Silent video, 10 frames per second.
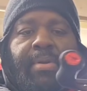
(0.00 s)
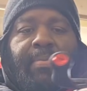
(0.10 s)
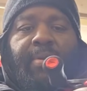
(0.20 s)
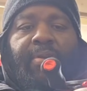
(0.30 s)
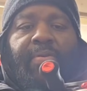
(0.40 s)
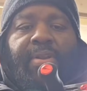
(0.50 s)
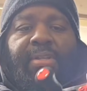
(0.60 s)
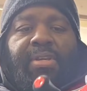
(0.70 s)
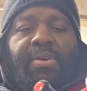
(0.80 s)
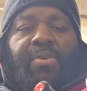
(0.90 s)
I'm getting
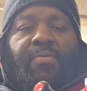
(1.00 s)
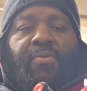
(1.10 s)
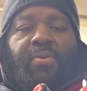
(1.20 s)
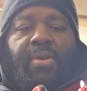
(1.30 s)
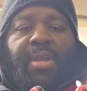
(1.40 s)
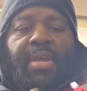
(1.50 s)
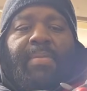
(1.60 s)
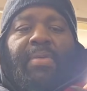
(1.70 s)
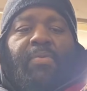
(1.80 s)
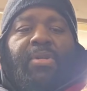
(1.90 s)
ready to tell you the wrong name.
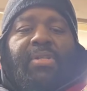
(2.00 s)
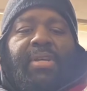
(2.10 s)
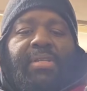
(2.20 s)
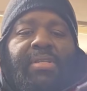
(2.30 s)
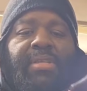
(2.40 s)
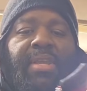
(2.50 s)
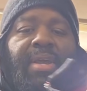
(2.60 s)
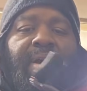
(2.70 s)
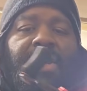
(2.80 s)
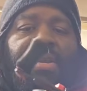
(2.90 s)
I want to say it's a
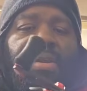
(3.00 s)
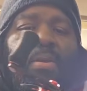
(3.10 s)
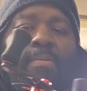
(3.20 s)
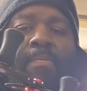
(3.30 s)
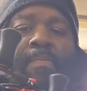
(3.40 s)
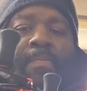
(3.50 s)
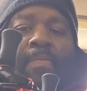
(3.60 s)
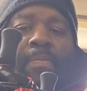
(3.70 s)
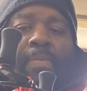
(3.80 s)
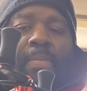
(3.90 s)
Xenon
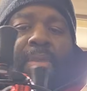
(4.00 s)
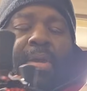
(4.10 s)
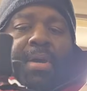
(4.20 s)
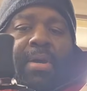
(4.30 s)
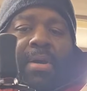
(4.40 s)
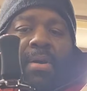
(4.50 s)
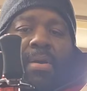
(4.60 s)
uh,